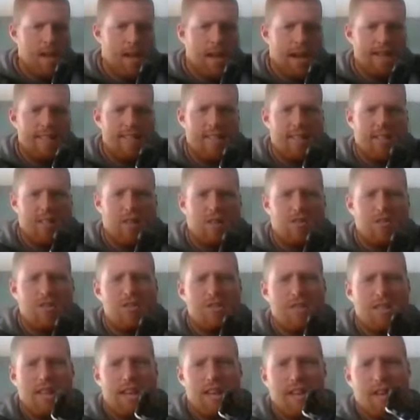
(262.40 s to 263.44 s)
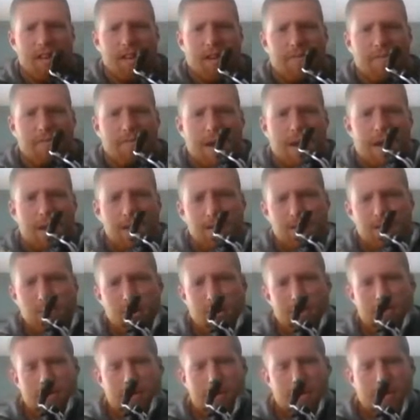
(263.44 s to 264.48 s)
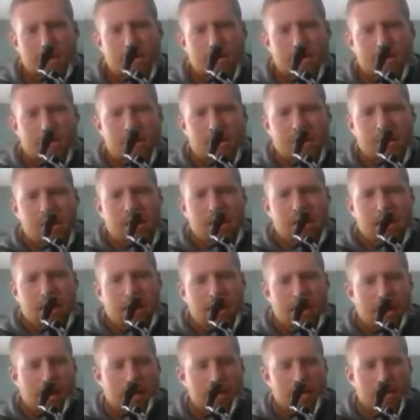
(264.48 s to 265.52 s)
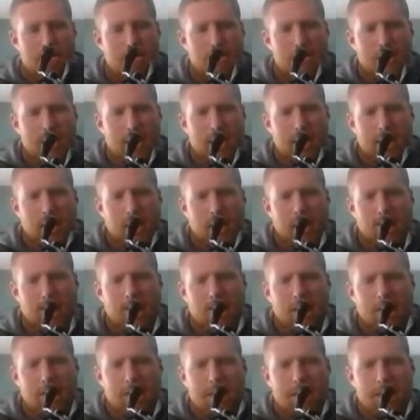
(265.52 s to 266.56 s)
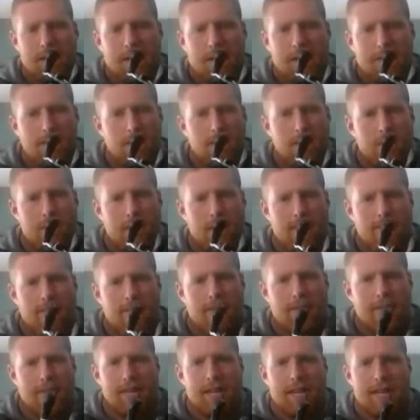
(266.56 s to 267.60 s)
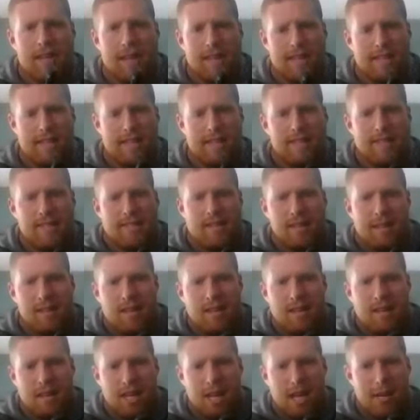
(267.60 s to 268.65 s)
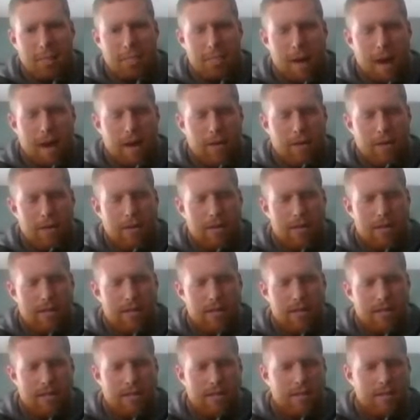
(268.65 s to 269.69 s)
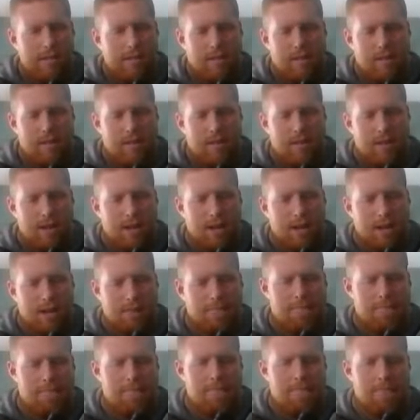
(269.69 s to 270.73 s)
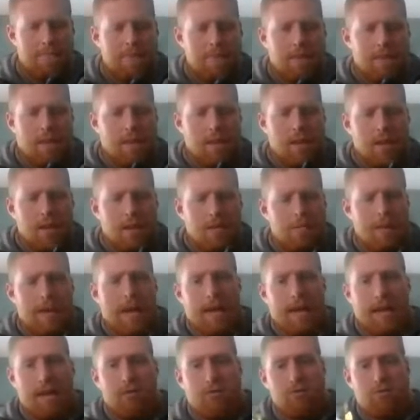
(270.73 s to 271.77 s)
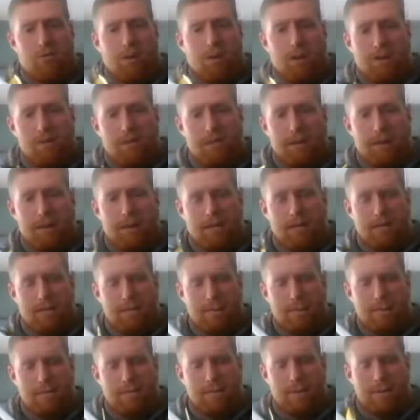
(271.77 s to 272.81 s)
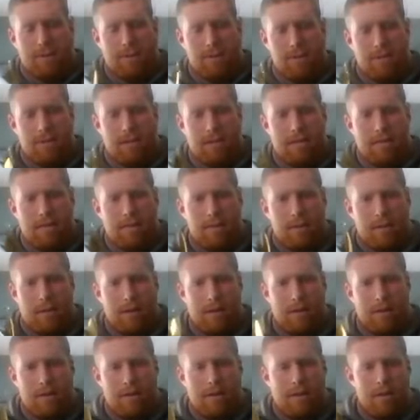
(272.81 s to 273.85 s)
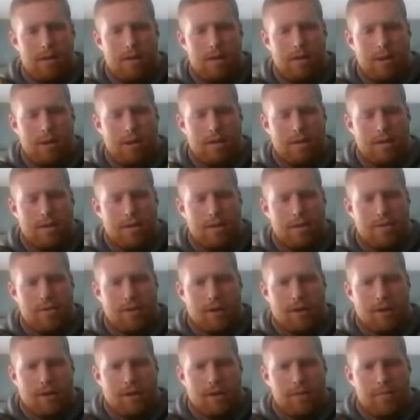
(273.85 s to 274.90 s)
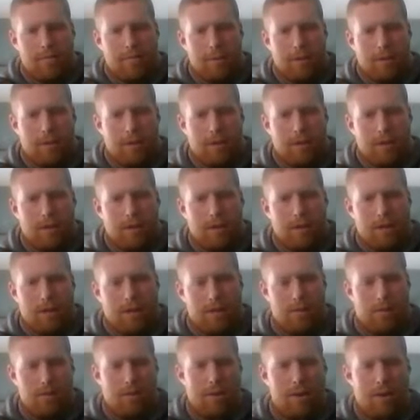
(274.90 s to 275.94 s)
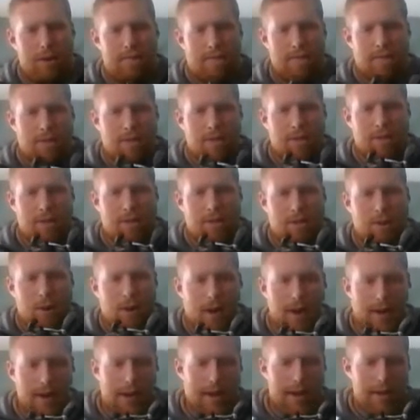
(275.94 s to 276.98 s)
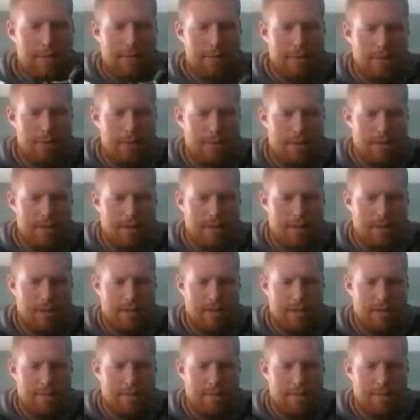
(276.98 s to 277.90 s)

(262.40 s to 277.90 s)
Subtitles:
say the closest thing I can compare those grips to, it almost feels like a golf club handle. If you know what that feels like, that's about what this is. But yeah, incredibly comfortable to fish all day. You know, gives you great grip in all conditions. We were out fishing in the rain. I was using it and